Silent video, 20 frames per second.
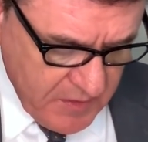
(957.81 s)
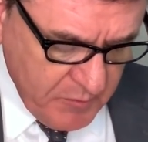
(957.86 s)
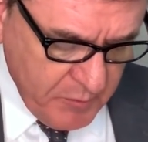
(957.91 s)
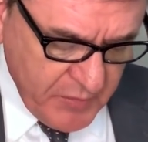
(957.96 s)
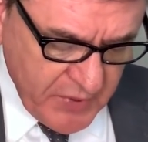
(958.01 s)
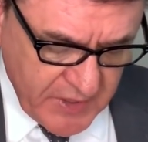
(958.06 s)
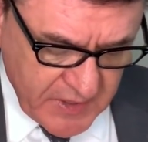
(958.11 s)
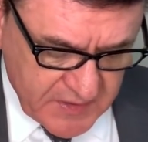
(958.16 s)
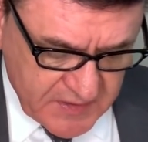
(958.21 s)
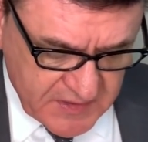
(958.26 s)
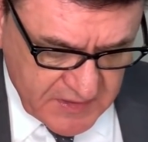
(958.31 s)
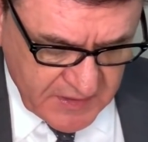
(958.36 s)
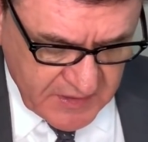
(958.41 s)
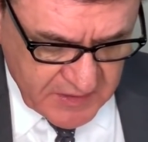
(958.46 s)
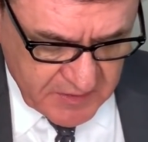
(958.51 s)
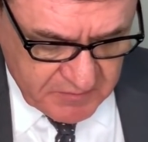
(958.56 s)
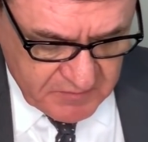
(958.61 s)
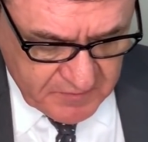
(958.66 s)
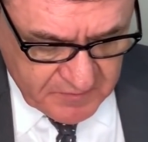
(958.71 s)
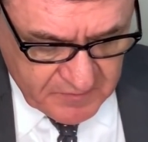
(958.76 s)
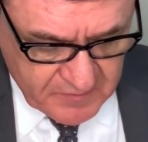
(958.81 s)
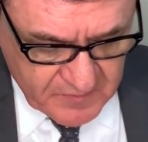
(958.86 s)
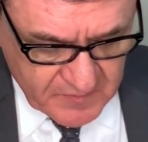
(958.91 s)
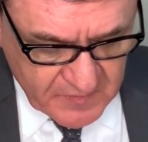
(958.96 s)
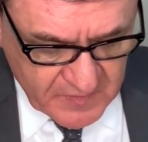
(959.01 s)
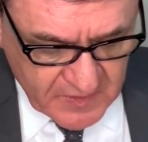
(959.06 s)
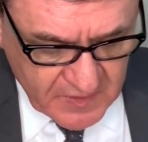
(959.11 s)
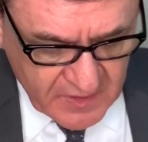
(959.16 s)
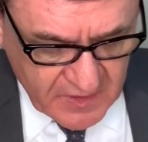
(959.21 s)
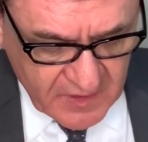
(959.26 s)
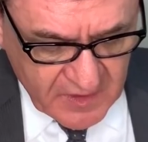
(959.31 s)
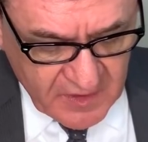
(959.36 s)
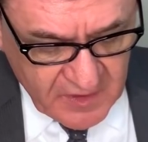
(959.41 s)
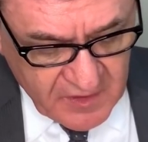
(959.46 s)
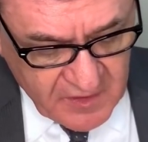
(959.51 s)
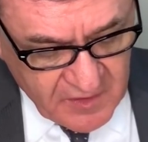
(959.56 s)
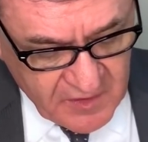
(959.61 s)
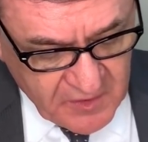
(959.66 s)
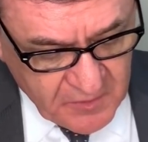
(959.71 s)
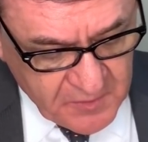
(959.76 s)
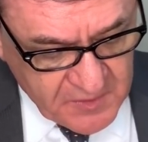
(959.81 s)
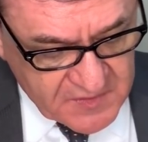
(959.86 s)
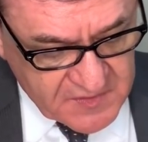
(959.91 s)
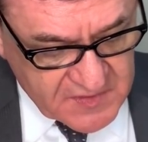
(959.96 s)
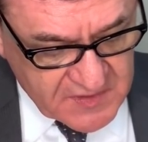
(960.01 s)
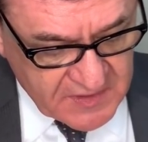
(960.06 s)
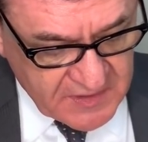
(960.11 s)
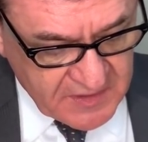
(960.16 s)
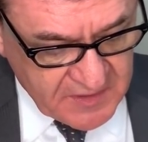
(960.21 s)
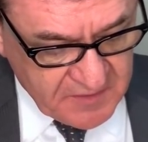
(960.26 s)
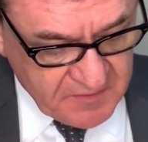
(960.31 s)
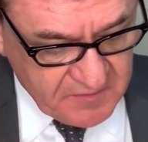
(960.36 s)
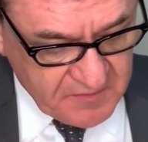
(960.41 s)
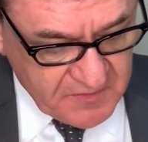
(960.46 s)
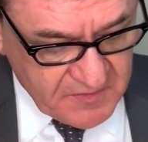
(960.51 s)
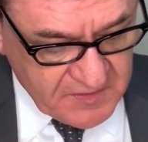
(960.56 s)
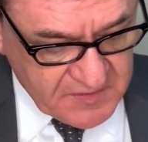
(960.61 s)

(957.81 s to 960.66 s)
but there was a